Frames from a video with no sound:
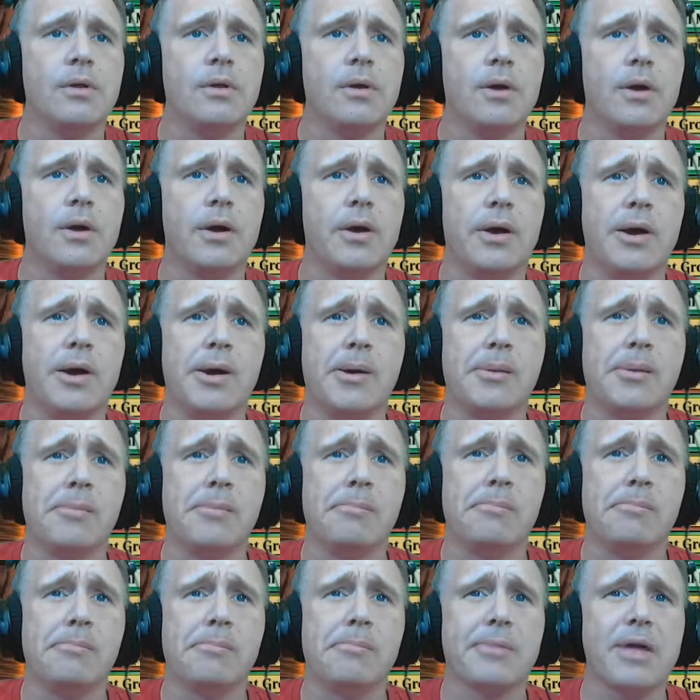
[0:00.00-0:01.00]

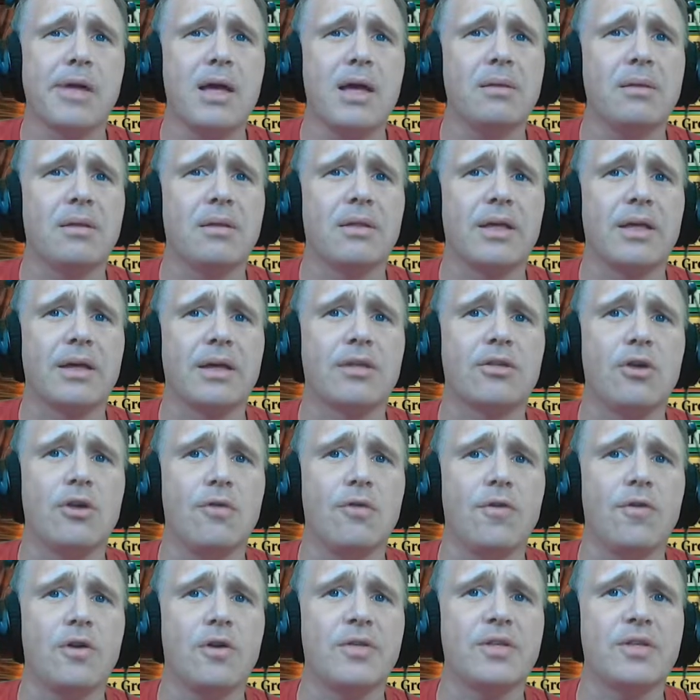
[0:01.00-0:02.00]
Yeah, like, so
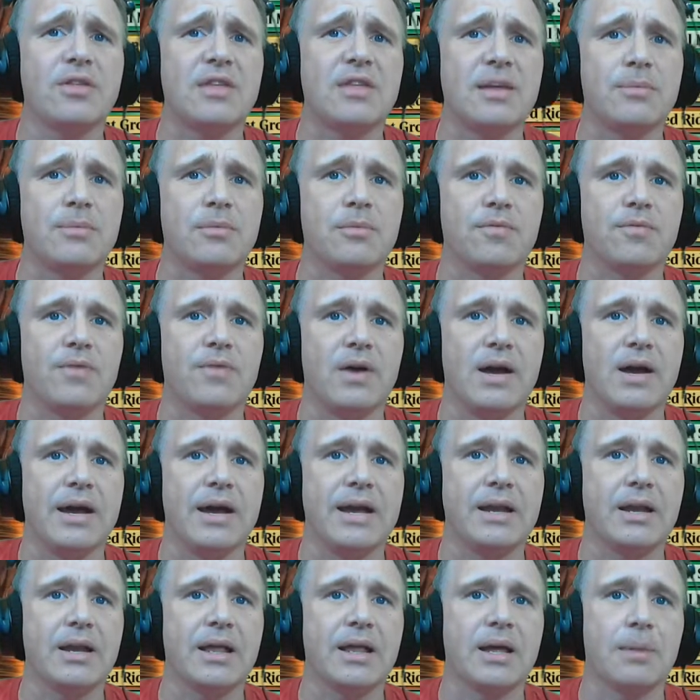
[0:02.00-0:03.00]
far this seems
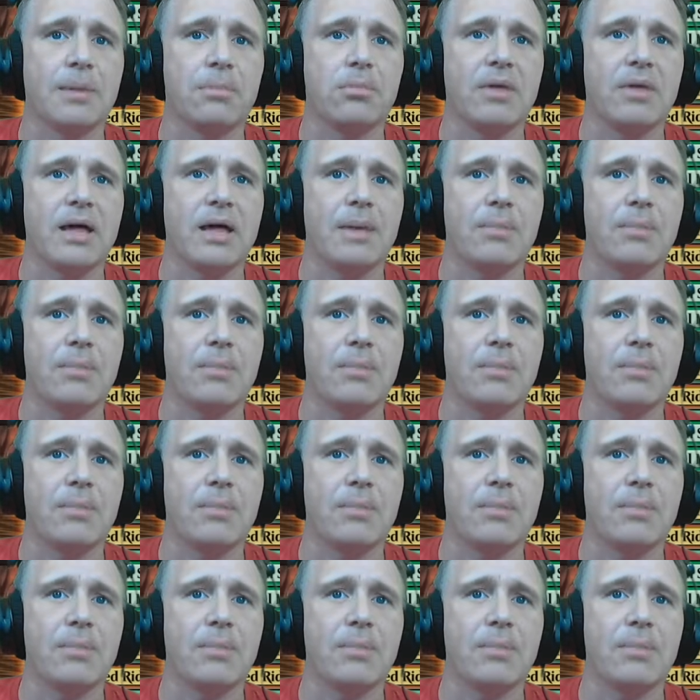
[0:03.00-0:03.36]
fine. Like, Blight